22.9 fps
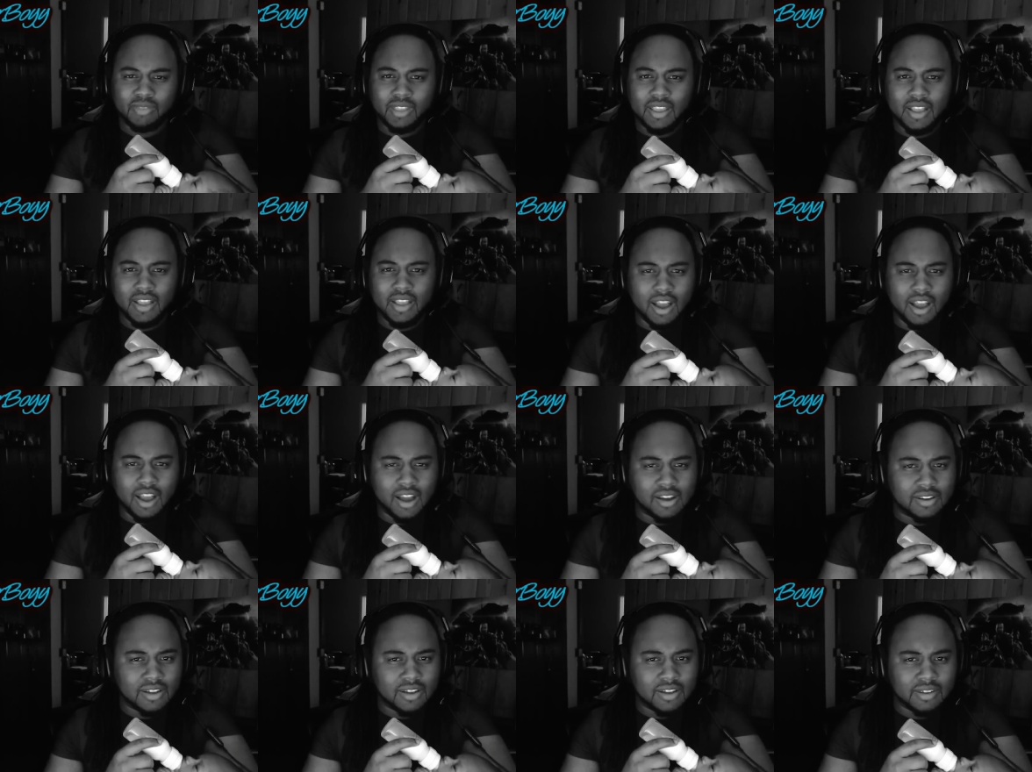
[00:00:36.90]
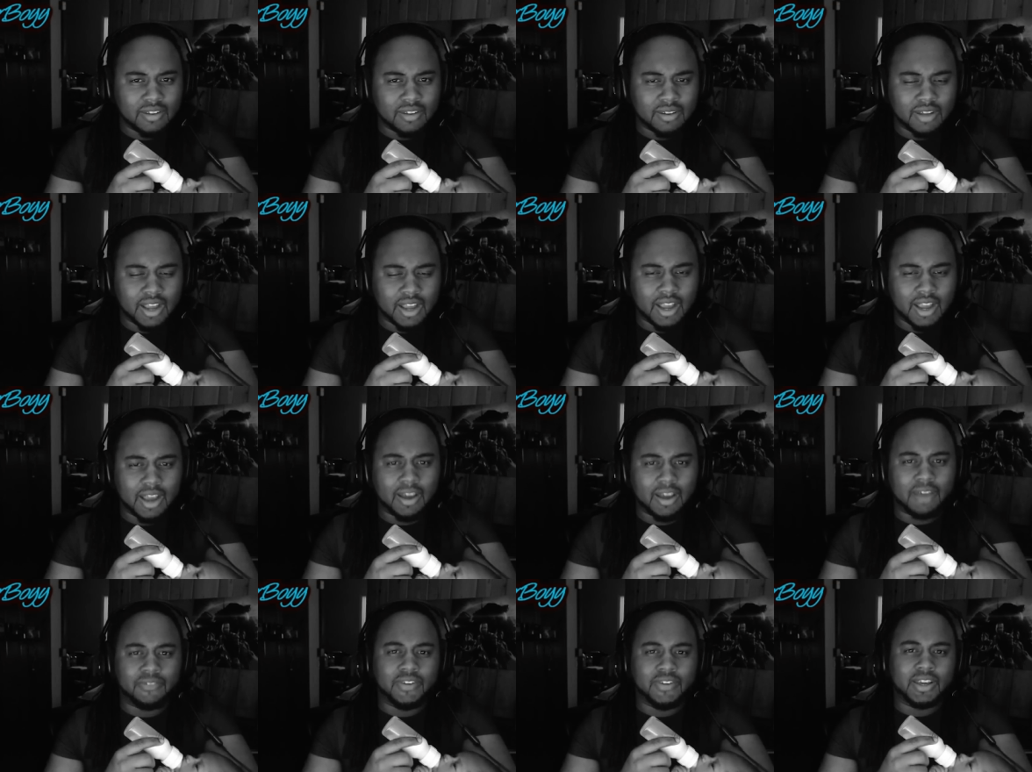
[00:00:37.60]
i
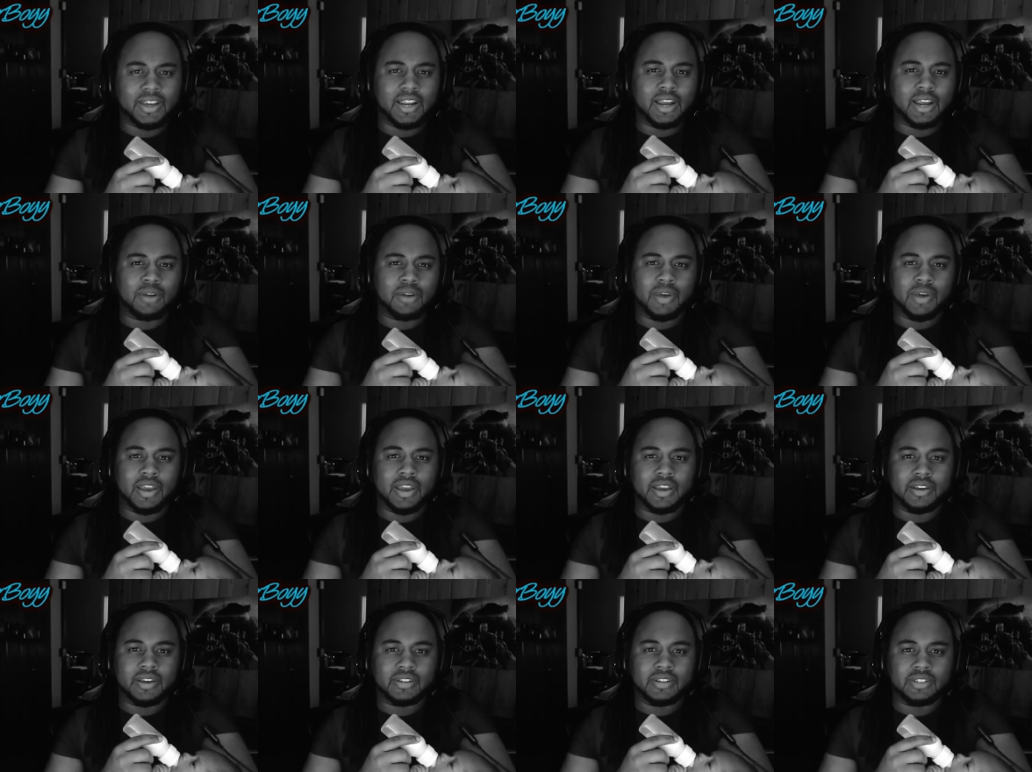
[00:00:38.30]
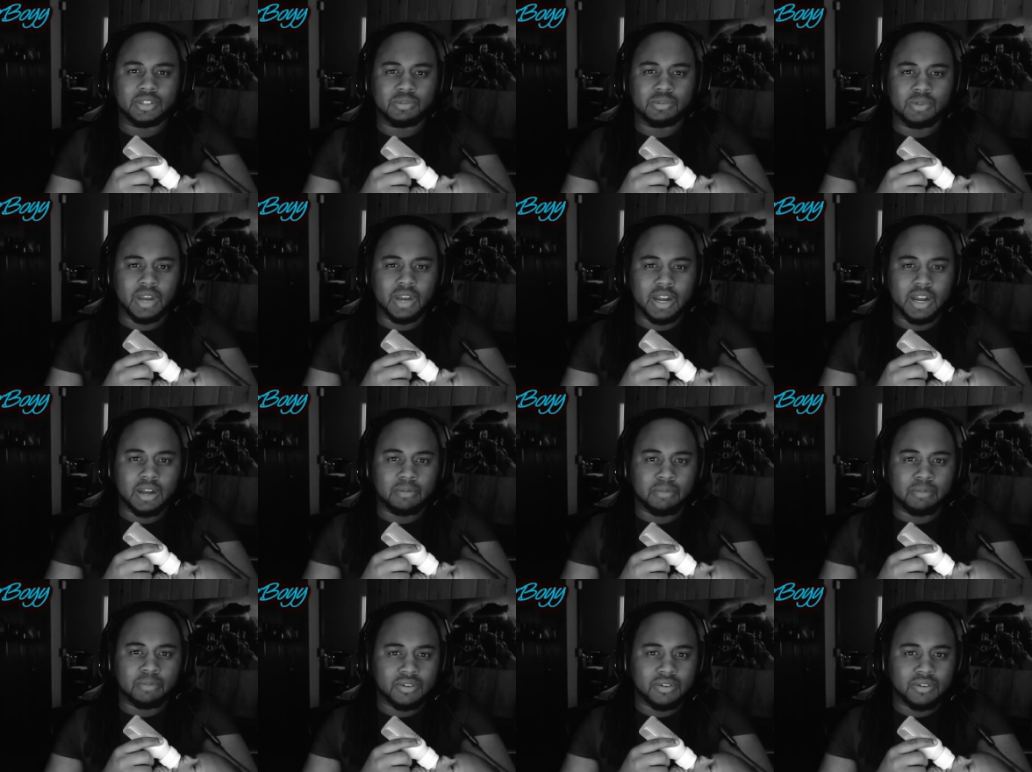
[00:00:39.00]
I figured out a way to where I
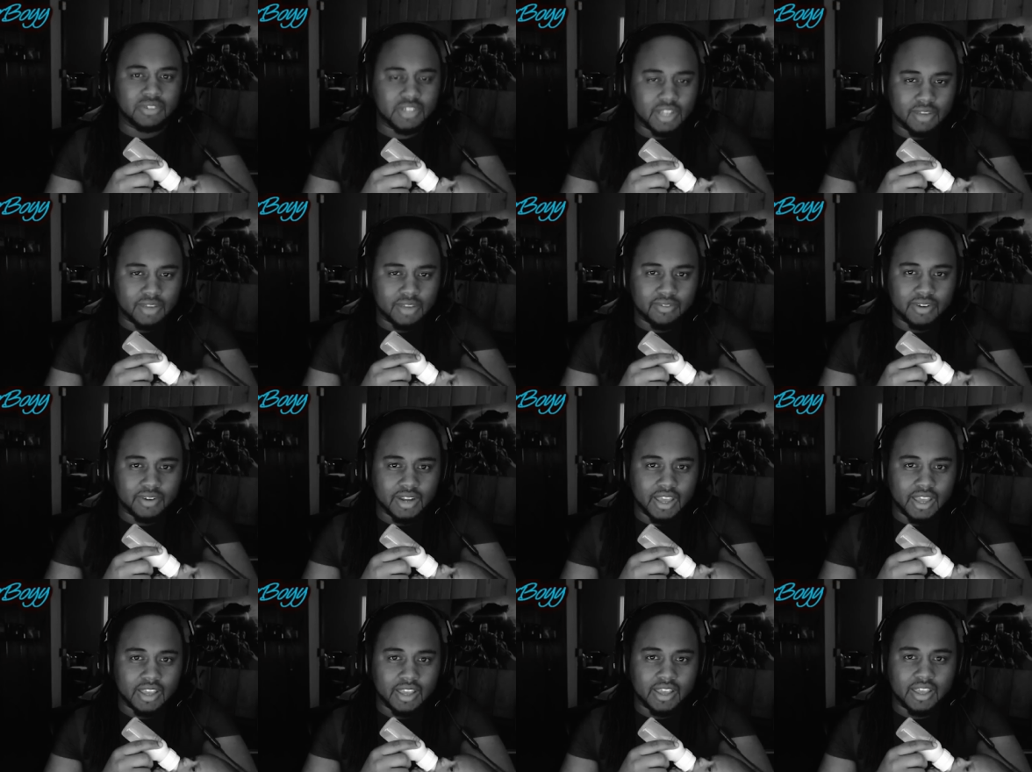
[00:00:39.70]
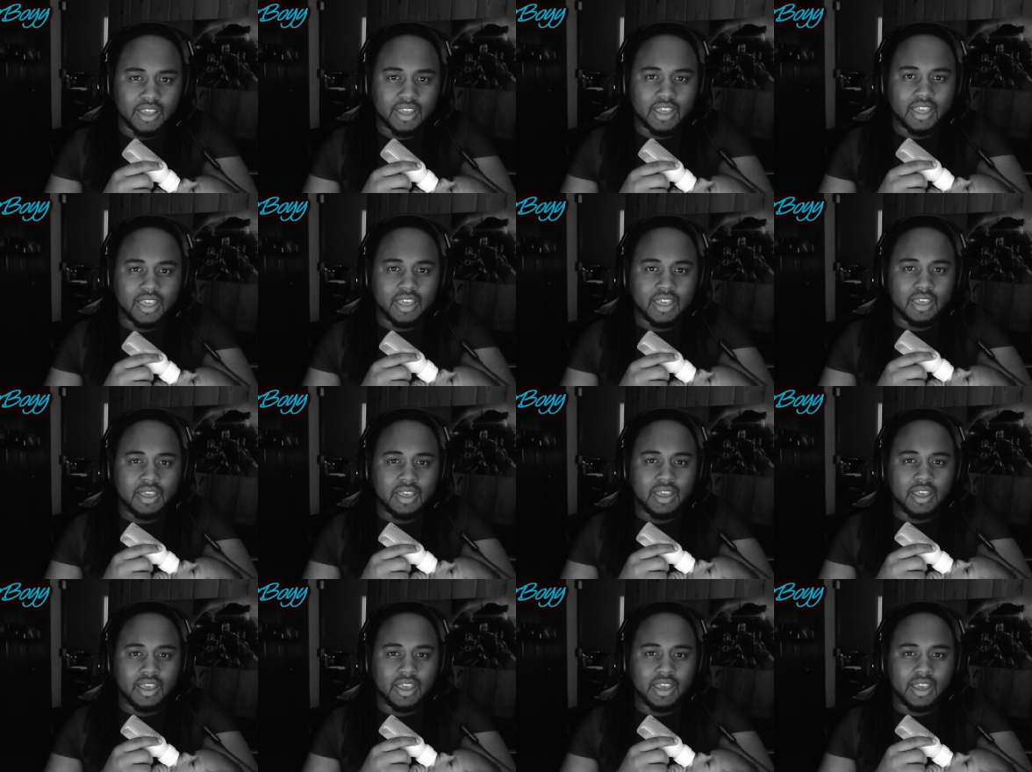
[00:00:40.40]
could post every day,
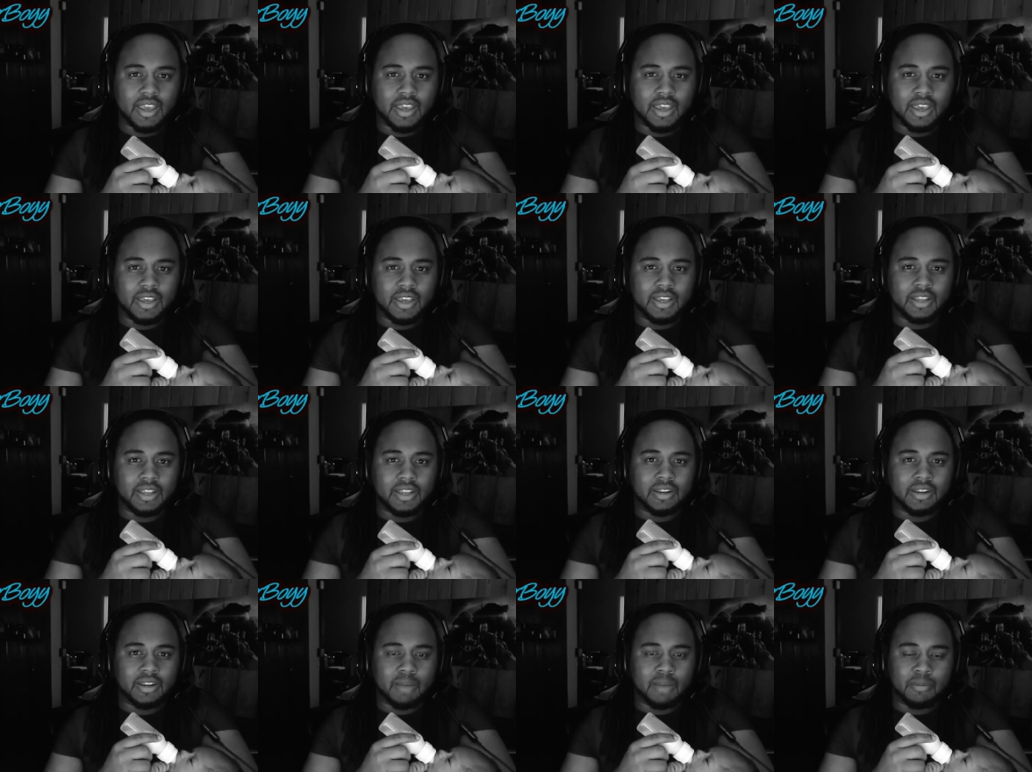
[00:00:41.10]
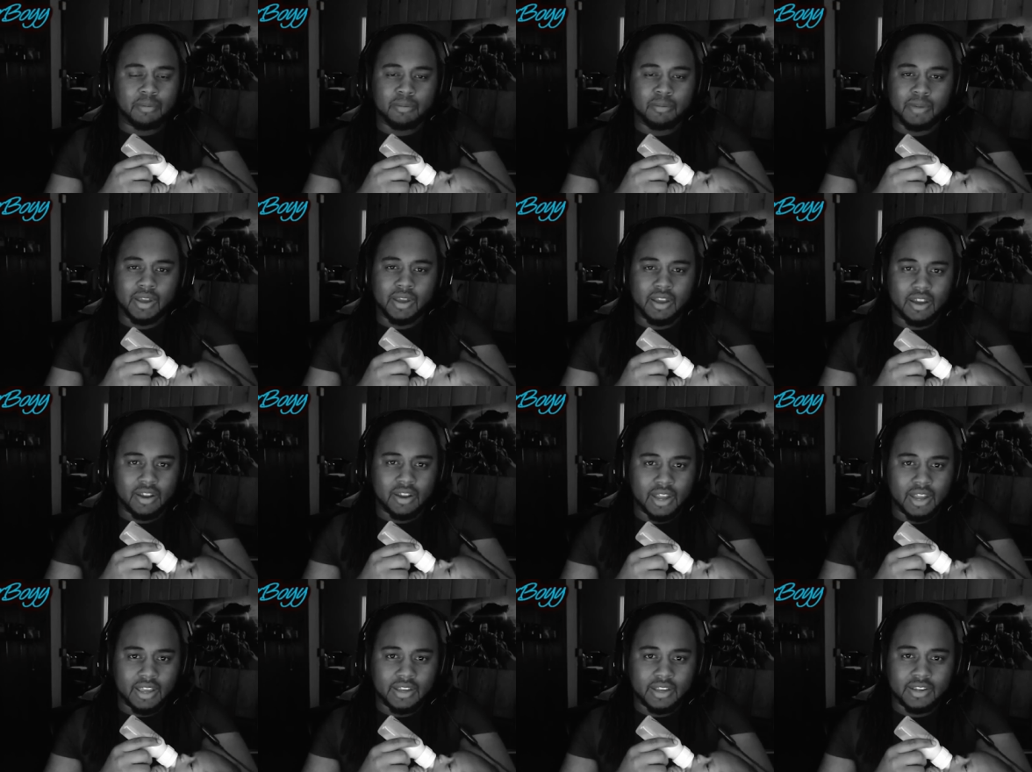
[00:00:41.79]
and I'm gonna make all
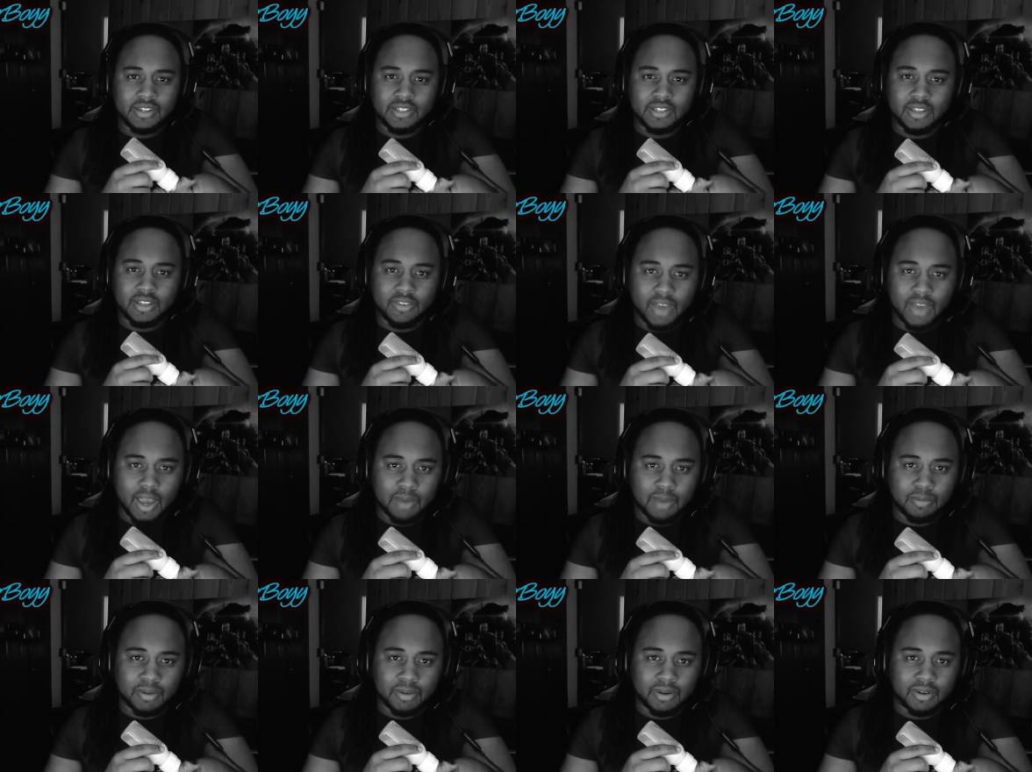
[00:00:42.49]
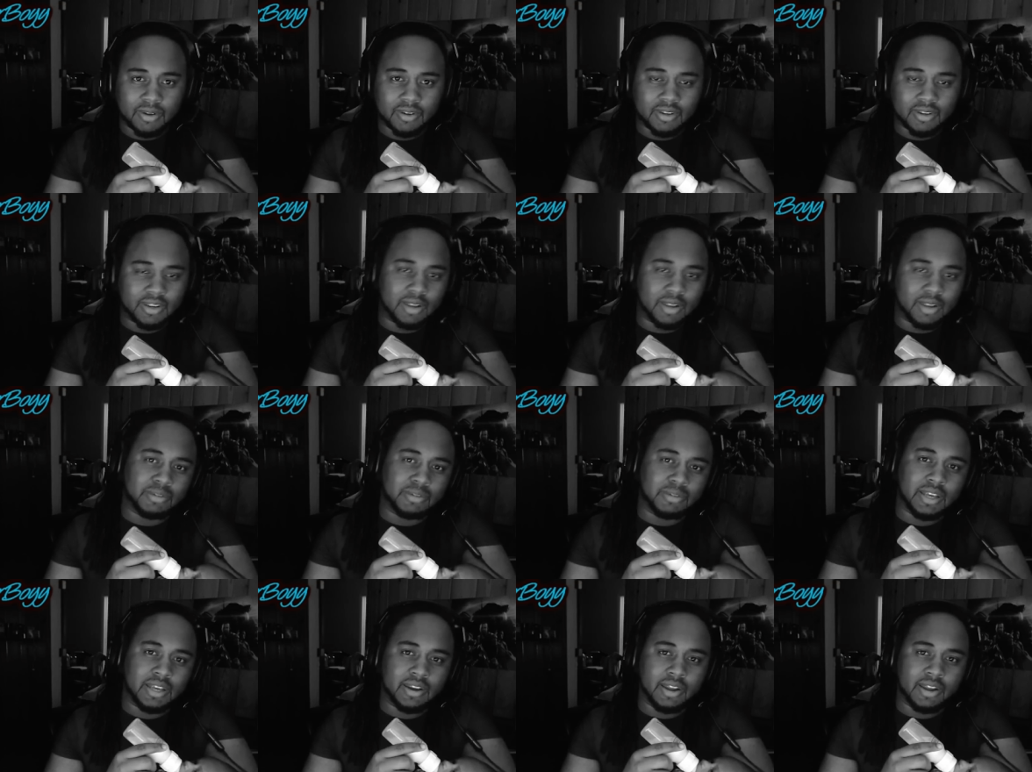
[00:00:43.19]
that good stuff happen. I'm gonna
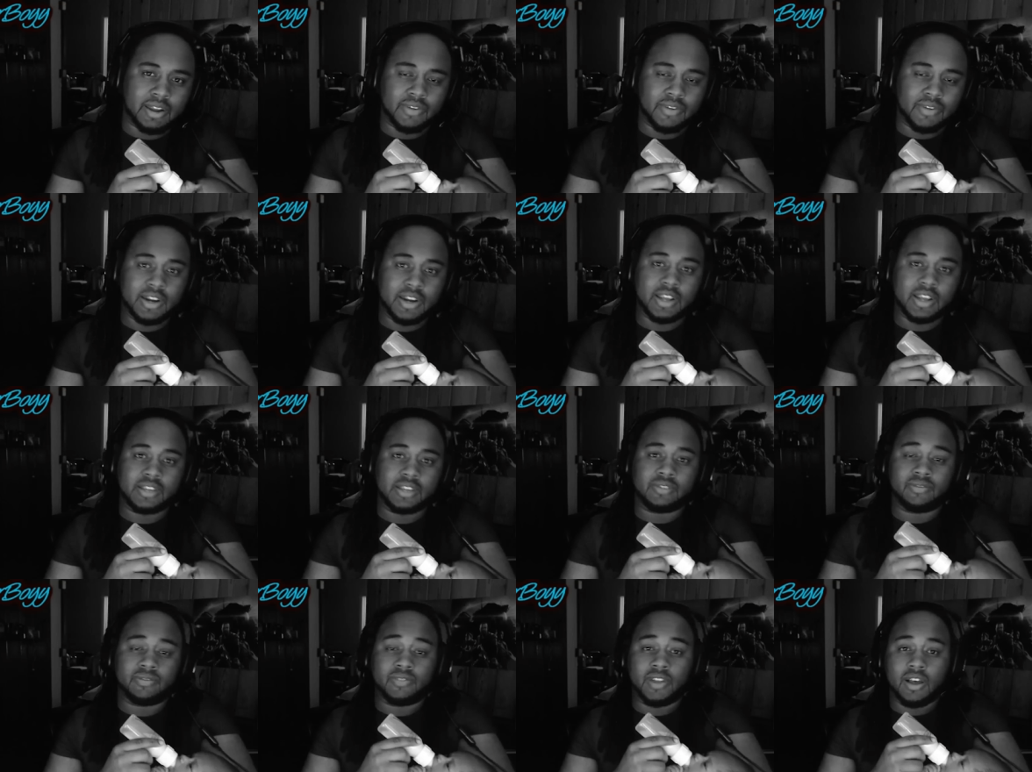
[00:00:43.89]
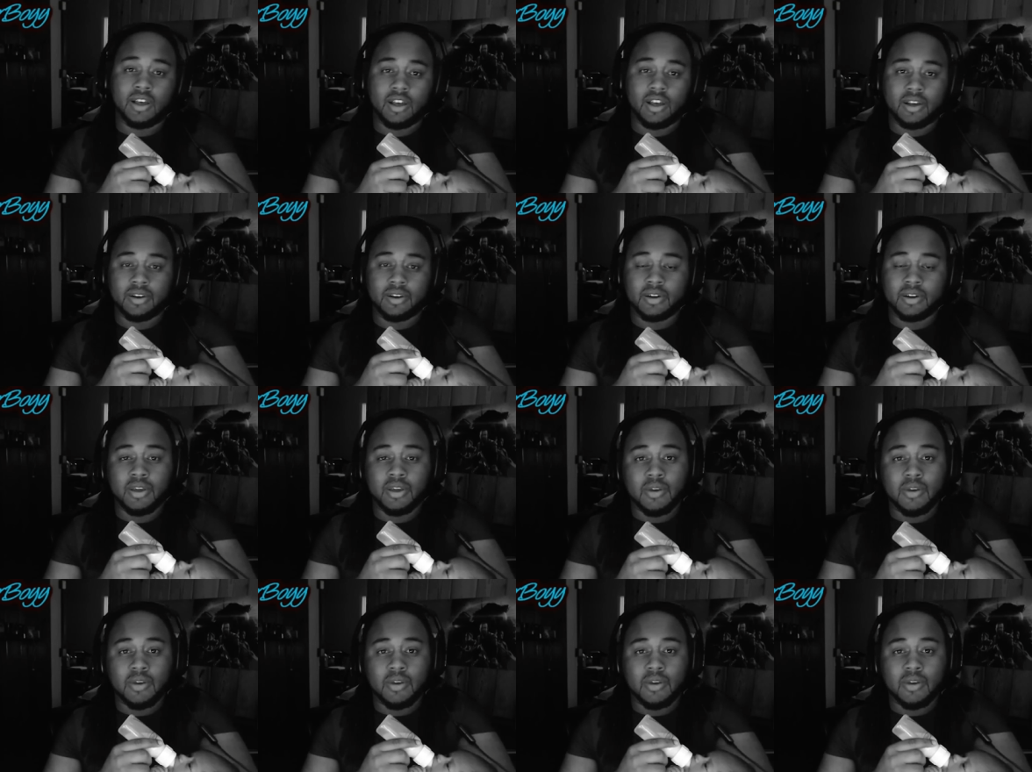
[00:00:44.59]
say that for the next vlog.